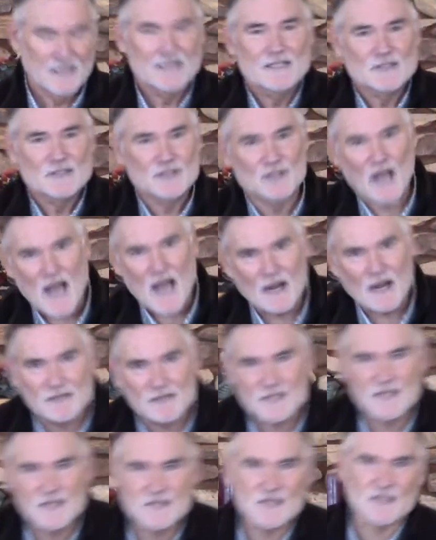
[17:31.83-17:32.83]

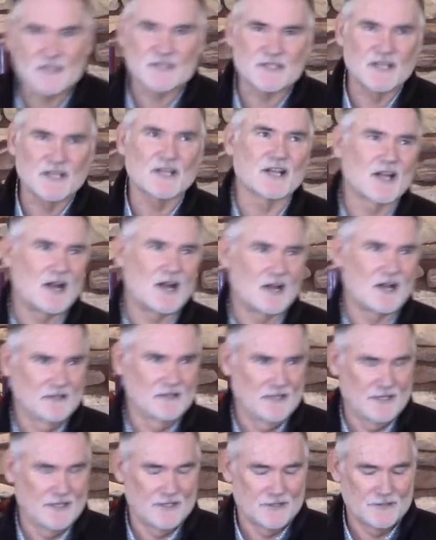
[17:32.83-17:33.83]
Jairus is a synagogue
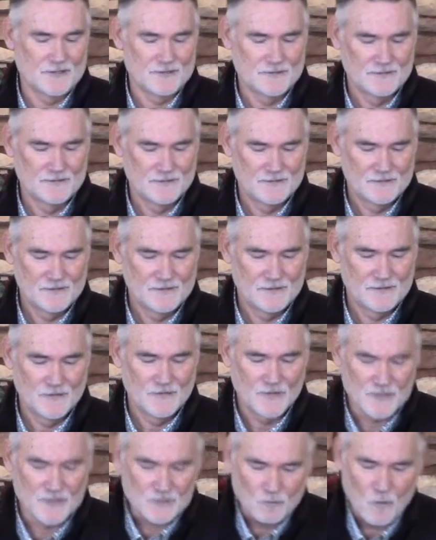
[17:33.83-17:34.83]
leader.
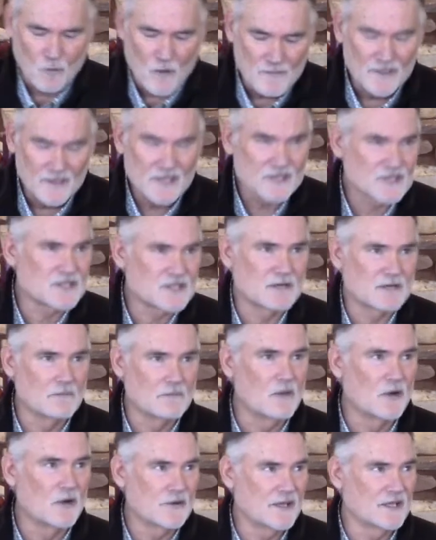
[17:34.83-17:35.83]
This woman is
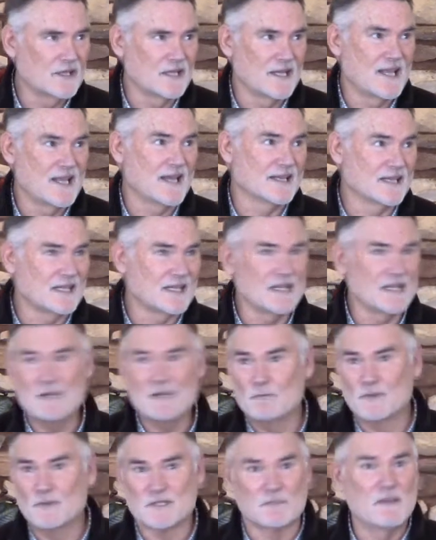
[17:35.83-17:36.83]
ceremonially
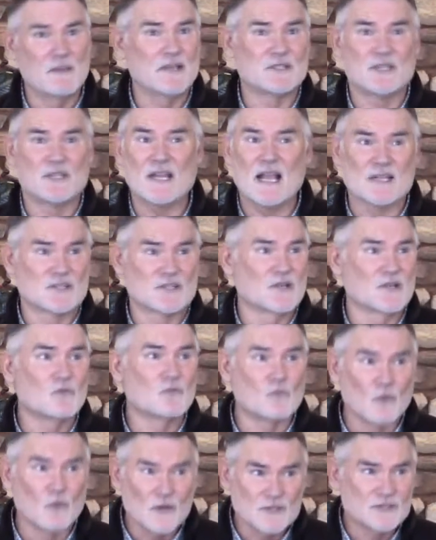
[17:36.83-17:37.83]
unclean, which meant she
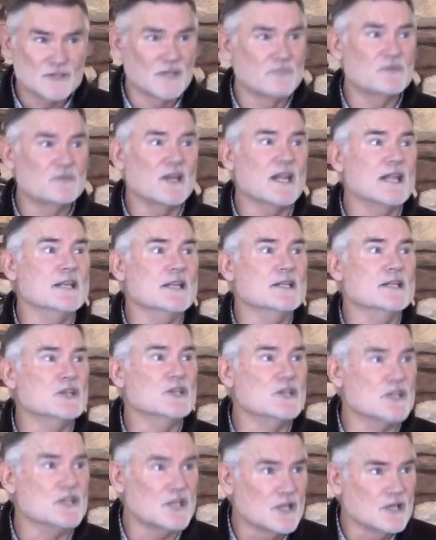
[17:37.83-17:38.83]
hasn't worshiped in
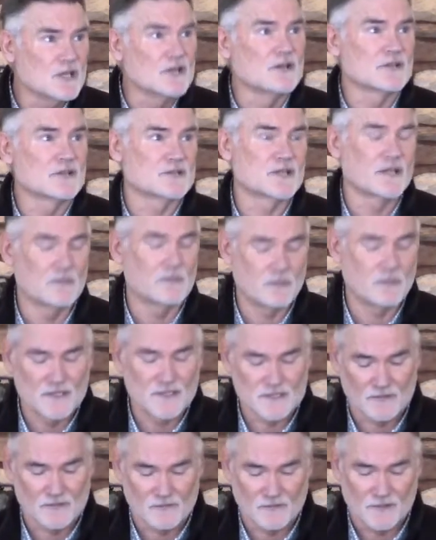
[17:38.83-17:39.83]
years in a
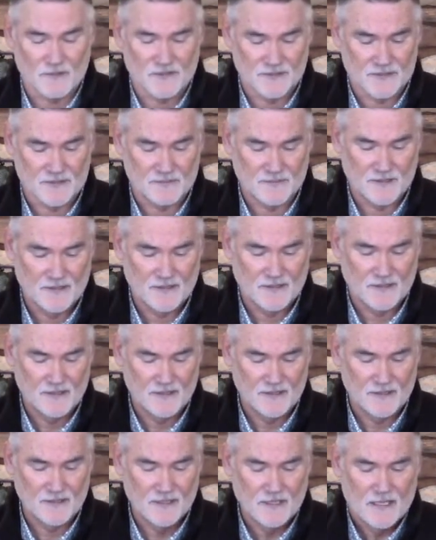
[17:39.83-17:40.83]
place of worship.
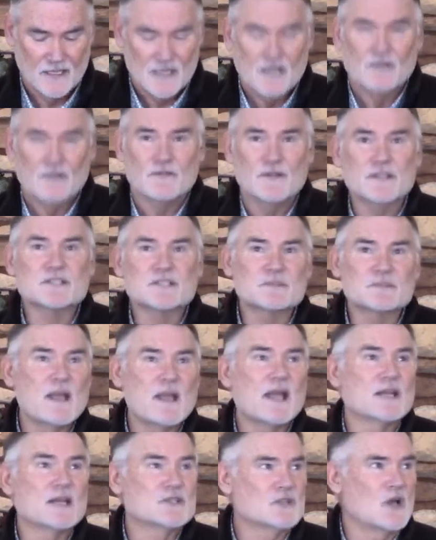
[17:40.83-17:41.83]
This
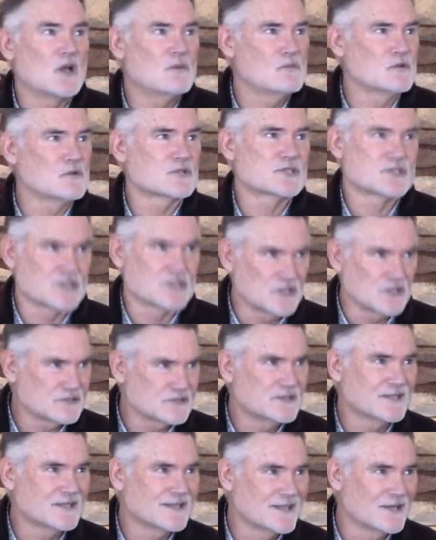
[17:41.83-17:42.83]
man is almost
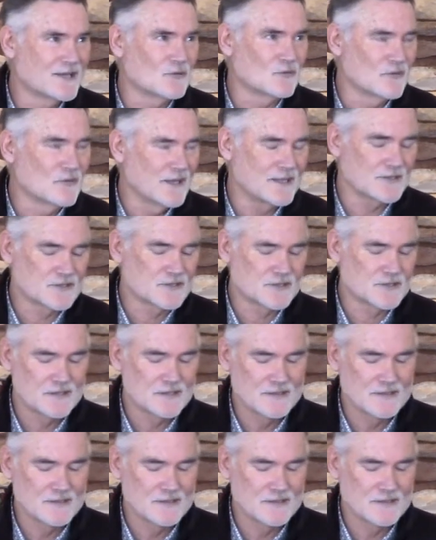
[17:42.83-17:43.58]
certainly rich.